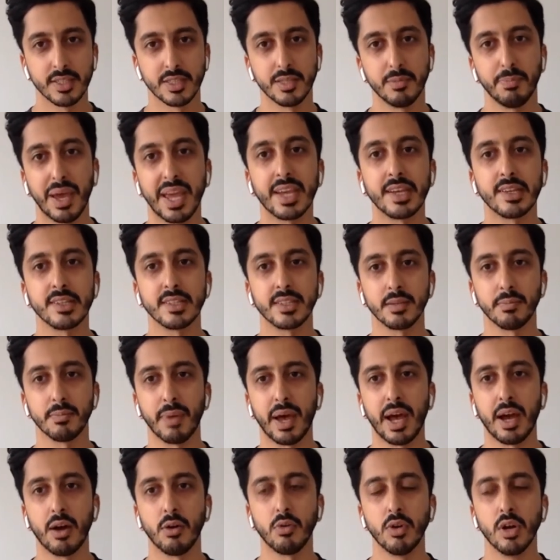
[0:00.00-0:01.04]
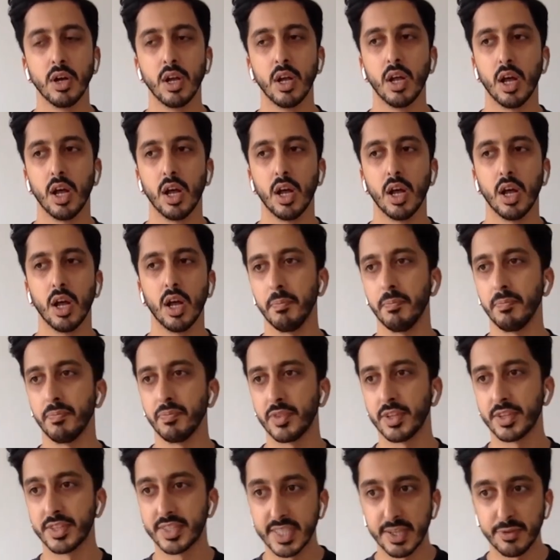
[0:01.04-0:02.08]
debate about
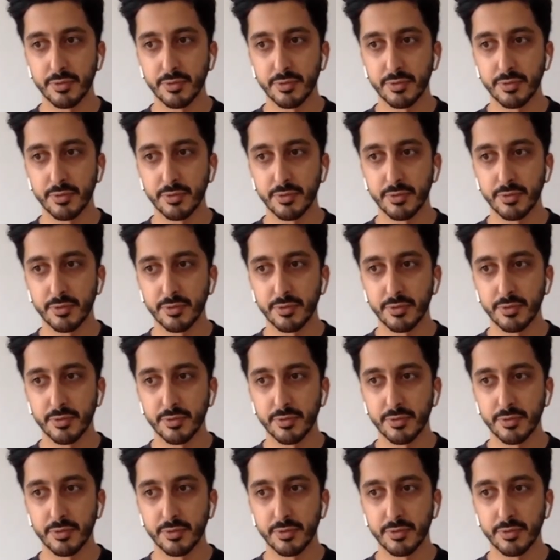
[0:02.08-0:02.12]
the